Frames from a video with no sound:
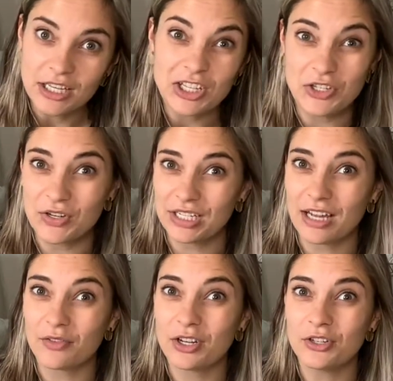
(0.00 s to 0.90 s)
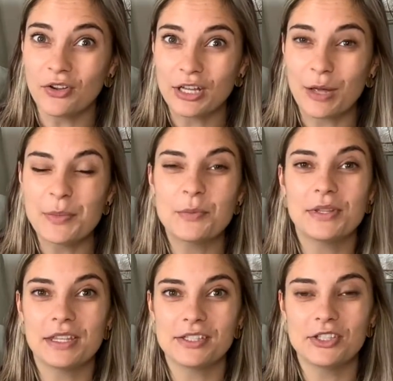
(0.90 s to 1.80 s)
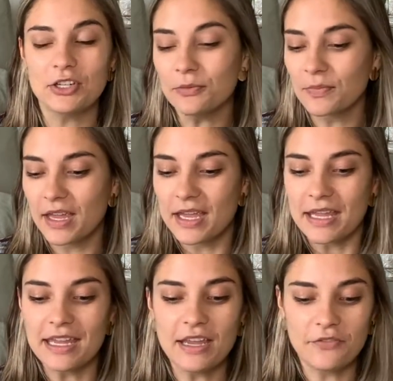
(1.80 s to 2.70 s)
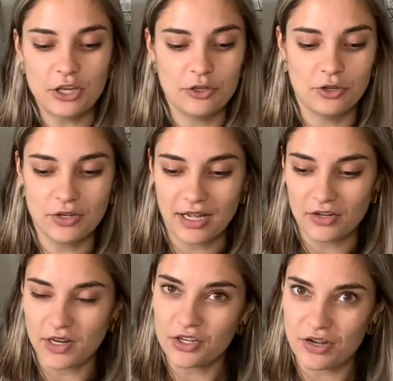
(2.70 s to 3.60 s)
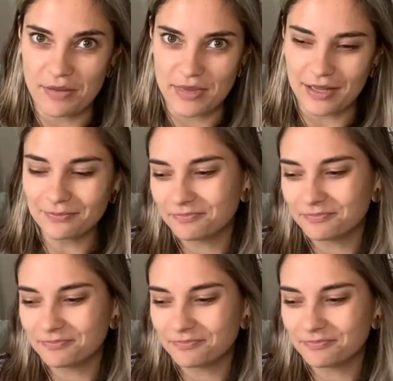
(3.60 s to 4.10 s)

You can have an adult help you with this too, if you don't know how to write your name yet.